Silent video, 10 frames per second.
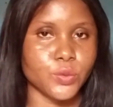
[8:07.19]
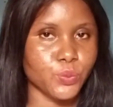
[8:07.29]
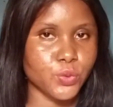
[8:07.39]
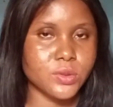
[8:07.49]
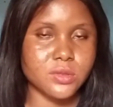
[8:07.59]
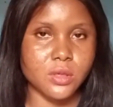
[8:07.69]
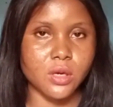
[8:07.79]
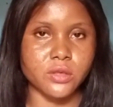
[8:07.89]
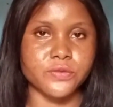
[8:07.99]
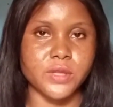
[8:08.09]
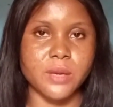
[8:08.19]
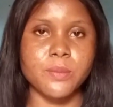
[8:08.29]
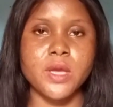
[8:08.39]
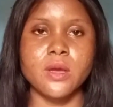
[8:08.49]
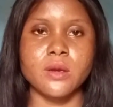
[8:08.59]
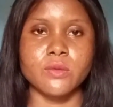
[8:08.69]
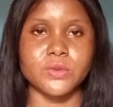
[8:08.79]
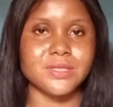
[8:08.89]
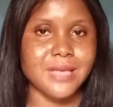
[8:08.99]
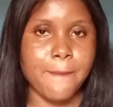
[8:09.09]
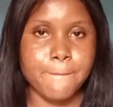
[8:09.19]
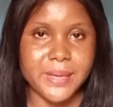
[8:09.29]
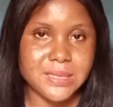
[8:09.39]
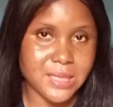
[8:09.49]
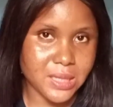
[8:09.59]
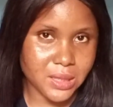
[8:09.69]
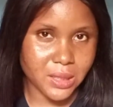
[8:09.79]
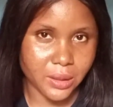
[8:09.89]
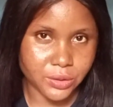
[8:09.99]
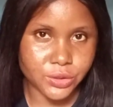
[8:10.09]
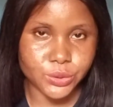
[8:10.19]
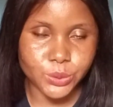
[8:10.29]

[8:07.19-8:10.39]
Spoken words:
you put all of them with their percentage.